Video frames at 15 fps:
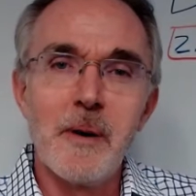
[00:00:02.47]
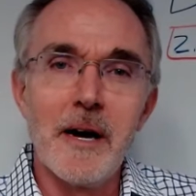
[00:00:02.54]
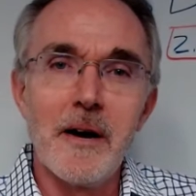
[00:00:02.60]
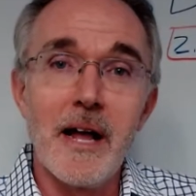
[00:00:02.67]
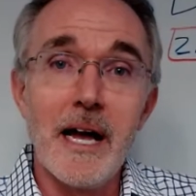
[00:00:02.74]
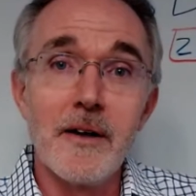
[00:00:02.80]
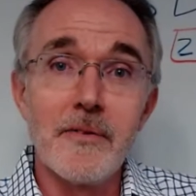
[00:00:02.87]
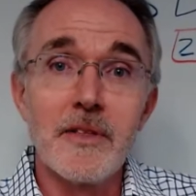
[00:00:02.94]

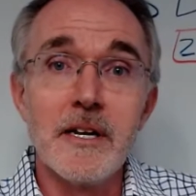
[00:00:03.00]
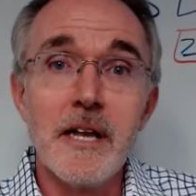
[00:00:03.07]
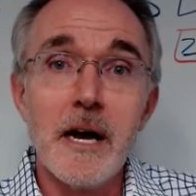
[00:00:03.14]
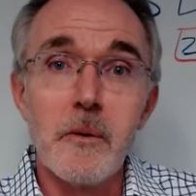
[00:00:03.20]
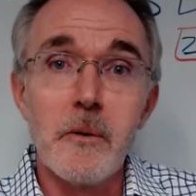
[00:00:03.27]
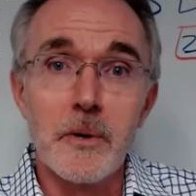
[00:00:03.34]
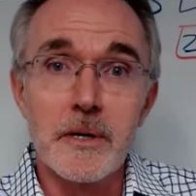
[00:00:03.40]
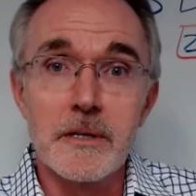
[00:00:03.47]
how the
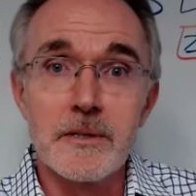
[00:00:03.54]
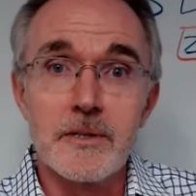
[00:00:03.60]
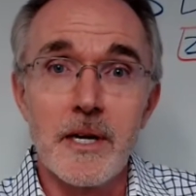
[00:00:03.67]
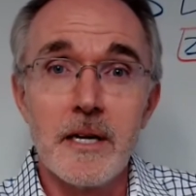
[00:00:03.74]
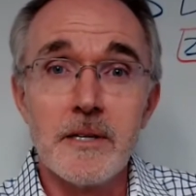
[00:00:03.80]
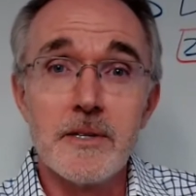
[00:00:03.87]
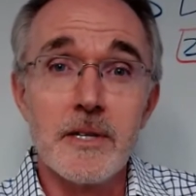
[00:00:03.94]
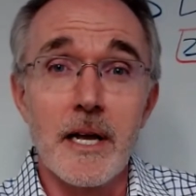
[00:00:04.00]
network is
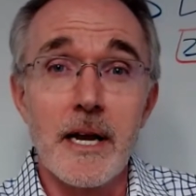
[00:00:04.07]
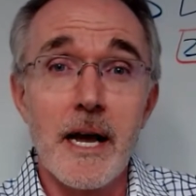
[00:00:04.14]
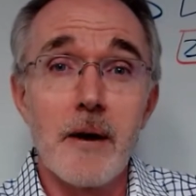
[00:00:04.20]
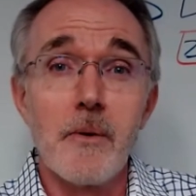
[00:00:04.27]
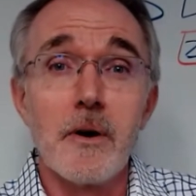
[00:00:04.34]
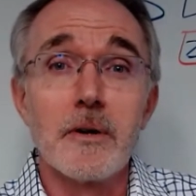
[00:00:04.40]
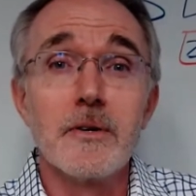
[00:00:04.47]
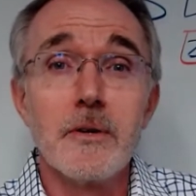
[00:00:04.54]
changing and how
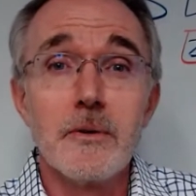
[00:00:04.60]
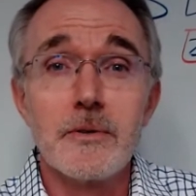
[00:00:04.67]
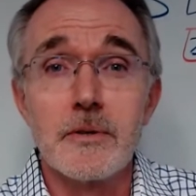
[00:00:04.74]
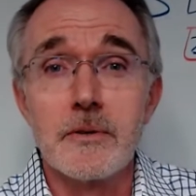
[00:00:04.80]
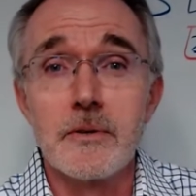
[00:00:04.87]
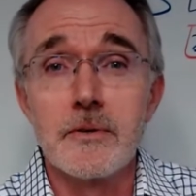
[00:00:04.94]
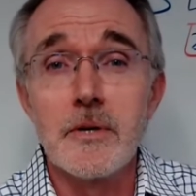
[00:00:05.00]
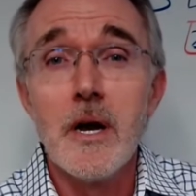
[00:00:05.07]
our
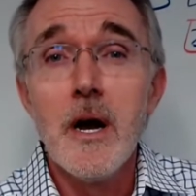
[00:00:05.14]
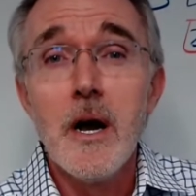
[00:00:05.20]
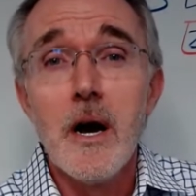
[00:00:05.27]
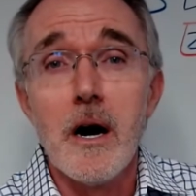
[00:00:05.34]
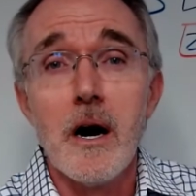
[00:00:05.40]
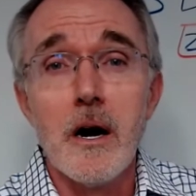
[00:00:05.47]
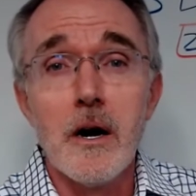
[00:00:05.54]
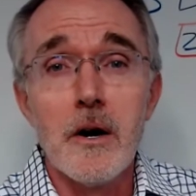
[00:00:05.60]
users
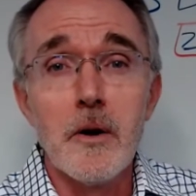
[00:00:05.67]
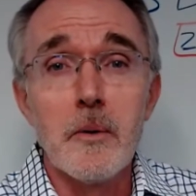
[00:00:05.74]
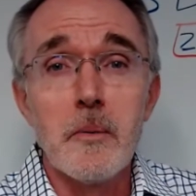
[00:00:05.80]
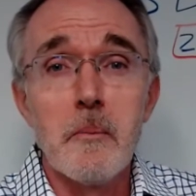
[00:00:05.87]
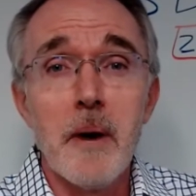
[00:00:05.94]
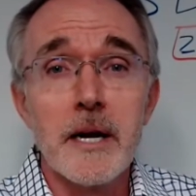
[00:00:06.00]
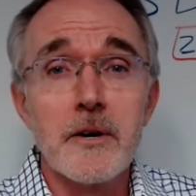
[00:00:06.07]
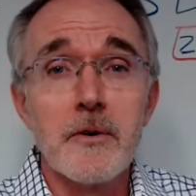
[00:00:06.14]
are
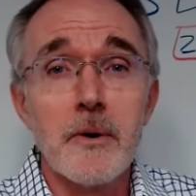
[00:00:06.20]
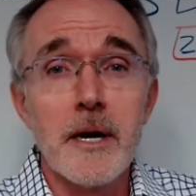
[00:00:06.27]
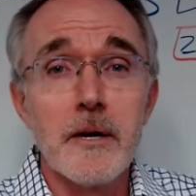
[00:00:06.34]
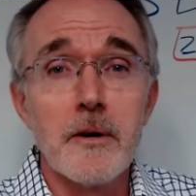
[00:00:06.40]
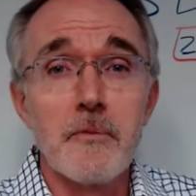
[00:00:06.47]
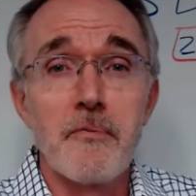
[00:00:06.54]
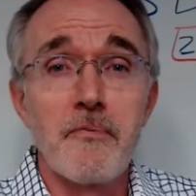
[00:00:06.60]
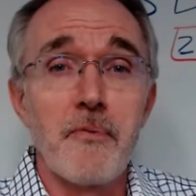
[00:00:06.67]
migrating
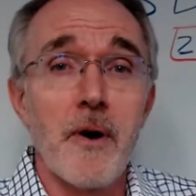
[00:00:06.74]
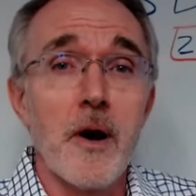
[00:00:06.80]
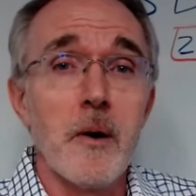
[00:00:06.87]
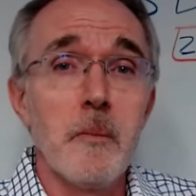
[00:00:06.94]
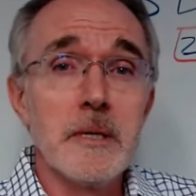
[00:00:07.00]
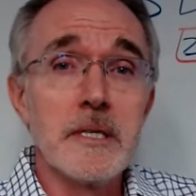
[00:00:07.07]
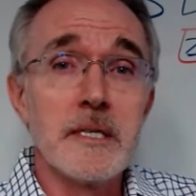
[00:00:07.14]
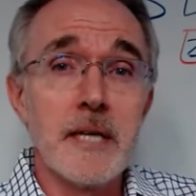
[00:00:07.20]
from
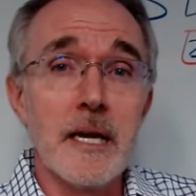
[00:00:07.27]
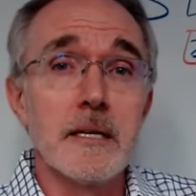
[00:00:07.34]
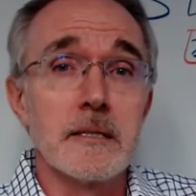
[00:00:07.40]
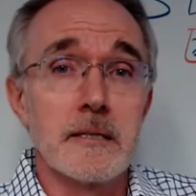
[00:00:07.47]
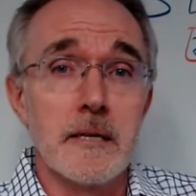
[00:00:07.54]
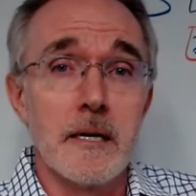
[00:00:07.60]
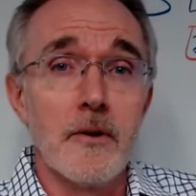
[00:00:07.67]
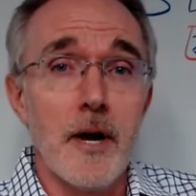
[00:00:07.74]
data
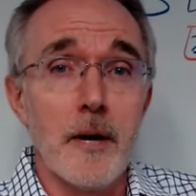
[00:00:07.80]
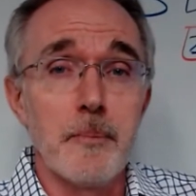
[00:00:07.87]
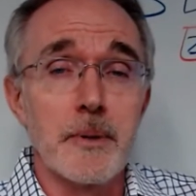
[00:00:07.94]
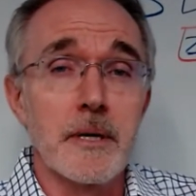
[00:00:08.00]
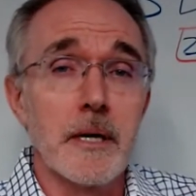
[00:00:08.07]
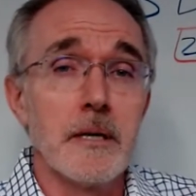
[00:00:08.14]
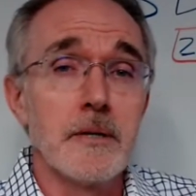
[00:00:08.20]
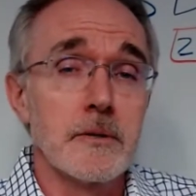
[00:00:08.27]
center
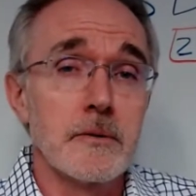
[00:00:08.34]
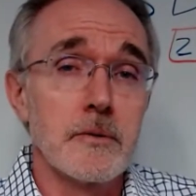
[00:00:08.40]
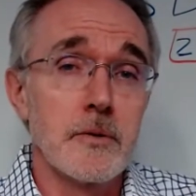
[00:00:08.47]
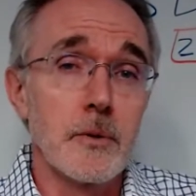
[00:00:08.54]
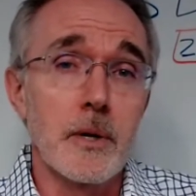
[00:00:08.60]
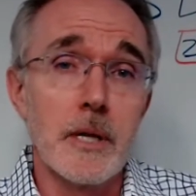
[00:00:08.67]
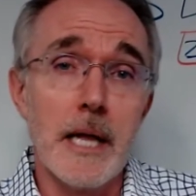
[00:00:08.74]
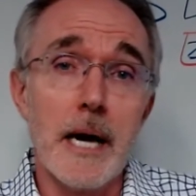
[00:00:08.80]
applications to
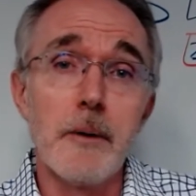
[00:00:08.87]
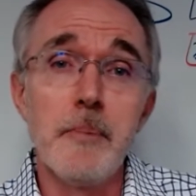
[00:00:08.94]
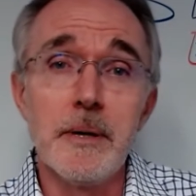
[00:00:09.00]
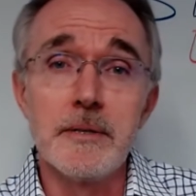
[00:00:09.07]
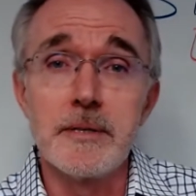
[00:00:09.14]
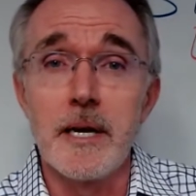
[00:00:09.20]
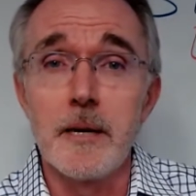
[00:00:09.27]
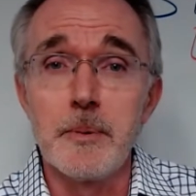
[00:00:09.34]
cloud-based
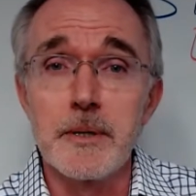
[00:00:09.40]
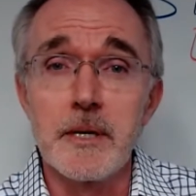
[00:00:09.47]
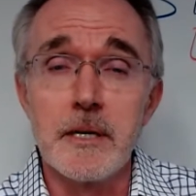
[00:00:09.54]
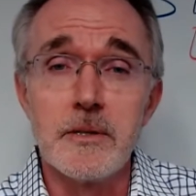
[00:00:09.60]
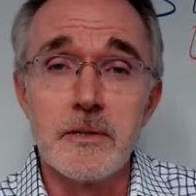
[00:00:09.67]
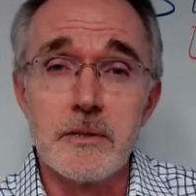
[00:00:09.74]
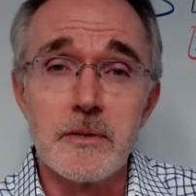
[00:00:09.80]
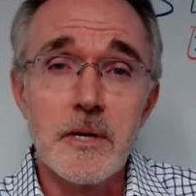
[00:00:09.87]

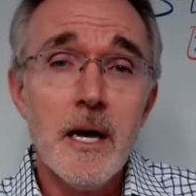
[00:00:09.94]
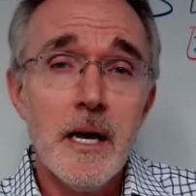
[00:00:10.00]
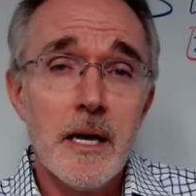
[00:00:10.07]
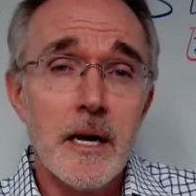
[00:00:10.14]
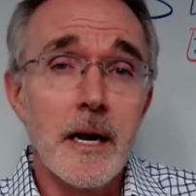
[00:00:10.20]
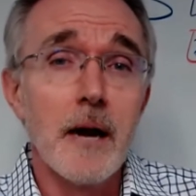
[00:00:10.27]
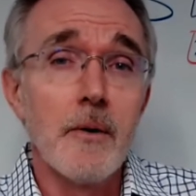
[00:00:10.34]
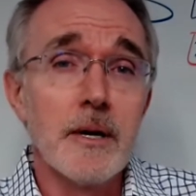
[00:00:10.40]
applications, and
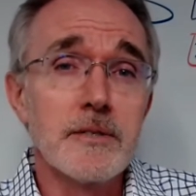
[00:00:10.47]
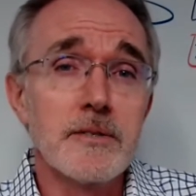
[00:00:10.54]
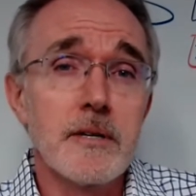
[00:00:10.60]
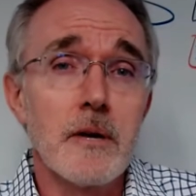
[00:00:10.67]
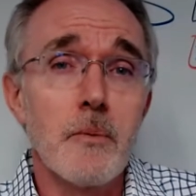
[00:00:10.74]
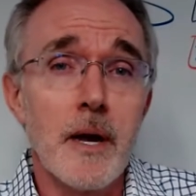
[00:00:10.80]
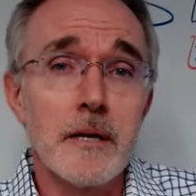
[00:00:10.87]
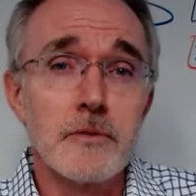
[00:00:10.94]
how
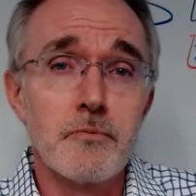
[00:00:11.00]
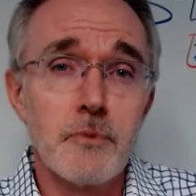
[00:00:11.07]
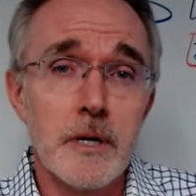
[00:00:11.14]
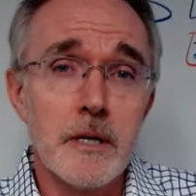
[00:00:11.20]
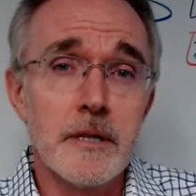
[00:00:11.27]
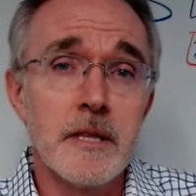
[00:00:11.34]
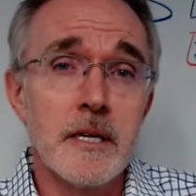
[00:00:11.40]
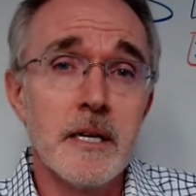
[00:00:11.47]
SD-WAN is really
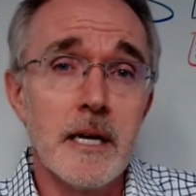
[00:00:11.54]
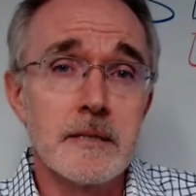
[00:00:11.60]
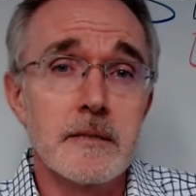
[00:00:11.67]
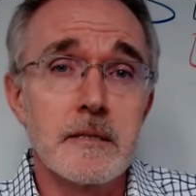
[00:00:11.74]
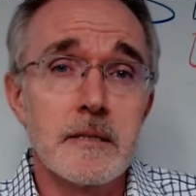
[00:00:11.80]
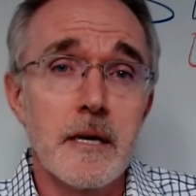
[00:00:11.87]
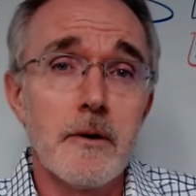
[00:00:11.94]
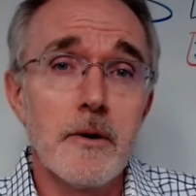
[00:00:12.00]
the
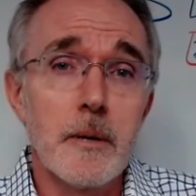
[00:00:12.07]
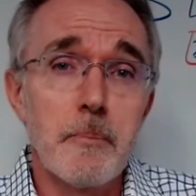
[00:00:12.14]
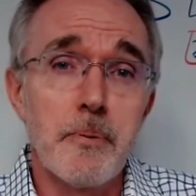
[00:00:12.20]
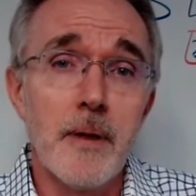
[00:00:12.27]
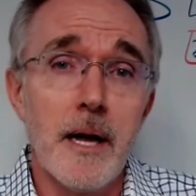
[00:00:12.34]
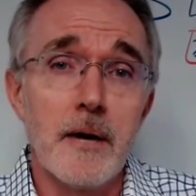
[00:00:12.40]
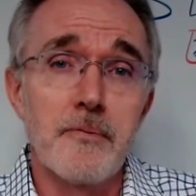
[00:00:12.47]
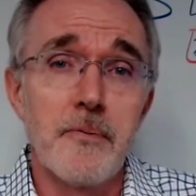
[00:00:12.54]
necessary
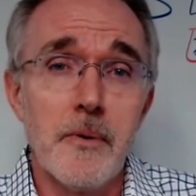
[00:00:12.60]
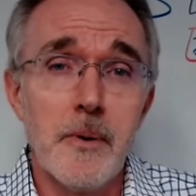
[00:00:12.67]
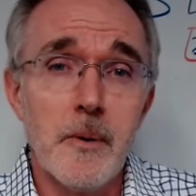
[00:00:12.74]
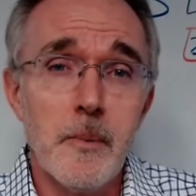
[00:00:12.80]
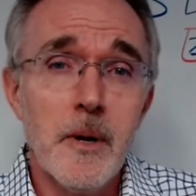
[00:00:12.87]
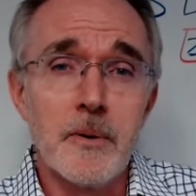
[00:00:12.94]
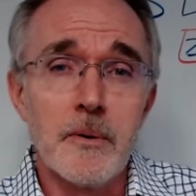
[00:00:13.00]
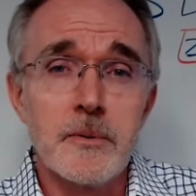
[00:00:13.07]
platform
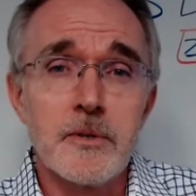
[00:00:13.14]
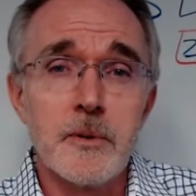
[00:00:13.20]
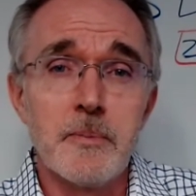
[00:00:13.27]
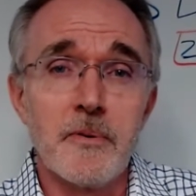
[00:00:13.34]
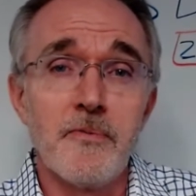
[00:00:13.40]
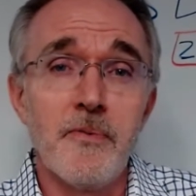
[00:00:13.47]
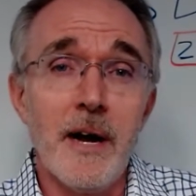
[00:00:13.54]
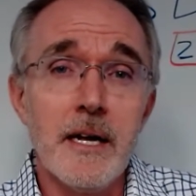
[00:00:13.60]
to
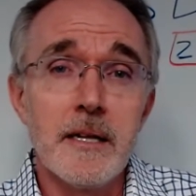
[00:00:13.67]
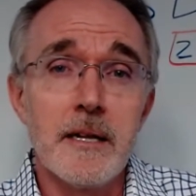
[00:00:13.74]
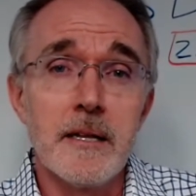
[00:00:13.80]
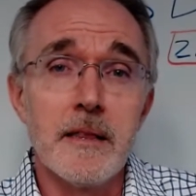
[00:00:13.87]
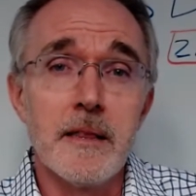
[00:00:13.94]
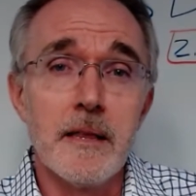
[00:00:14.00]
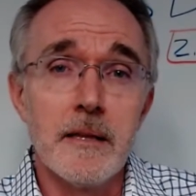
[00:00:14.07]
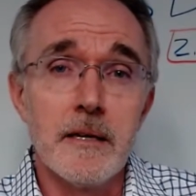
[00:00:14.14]
provide
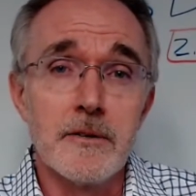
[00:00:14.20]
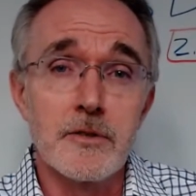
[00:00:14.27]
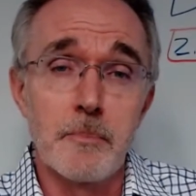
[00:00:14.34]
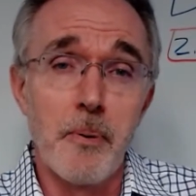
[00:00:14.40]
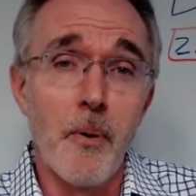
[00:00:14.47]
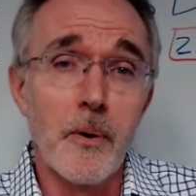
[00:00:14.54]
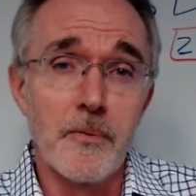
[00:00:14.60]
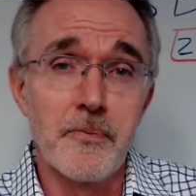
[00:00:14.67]
the
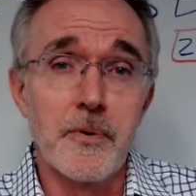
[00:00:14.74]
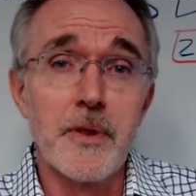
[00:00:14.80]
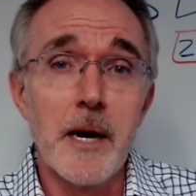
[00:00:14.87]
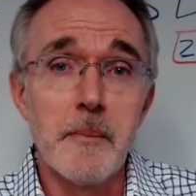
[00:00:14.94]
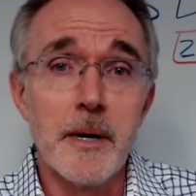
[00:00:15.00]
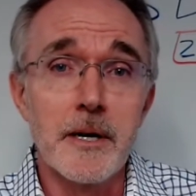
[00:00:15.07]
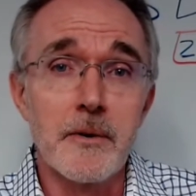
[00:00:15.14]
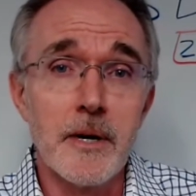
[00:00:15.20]
support for that
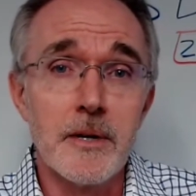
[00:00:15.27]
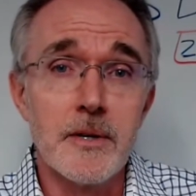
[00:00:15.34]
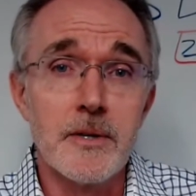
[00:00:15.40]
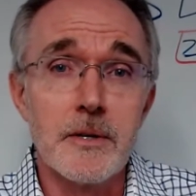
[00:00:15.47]
migration.